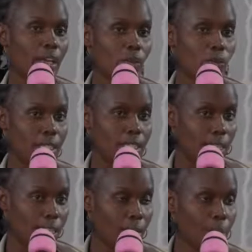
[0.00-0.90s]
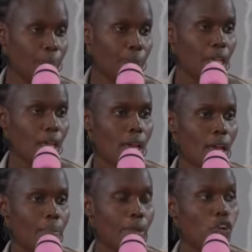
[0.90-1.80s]
I always say.
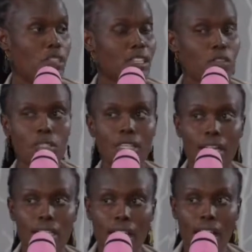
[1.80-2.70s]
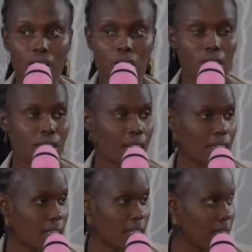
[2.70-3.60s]
Because the society has not
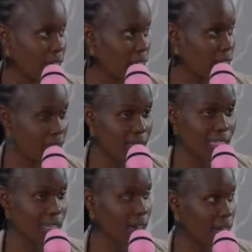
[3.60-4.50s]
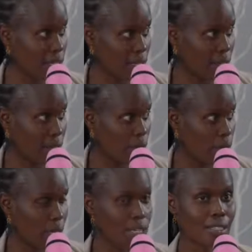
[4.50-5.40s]
started disintegrating
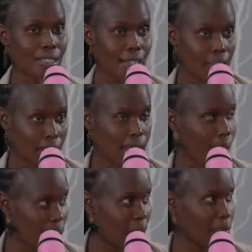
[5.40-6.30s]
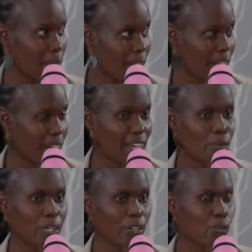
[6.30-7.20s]
now. It started some time back,
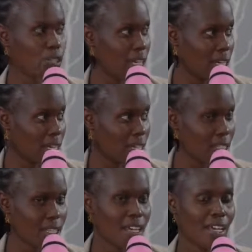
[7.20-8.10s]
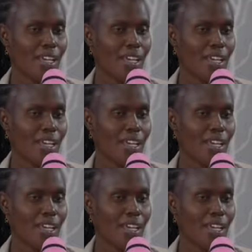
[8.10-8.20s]
and we did not address.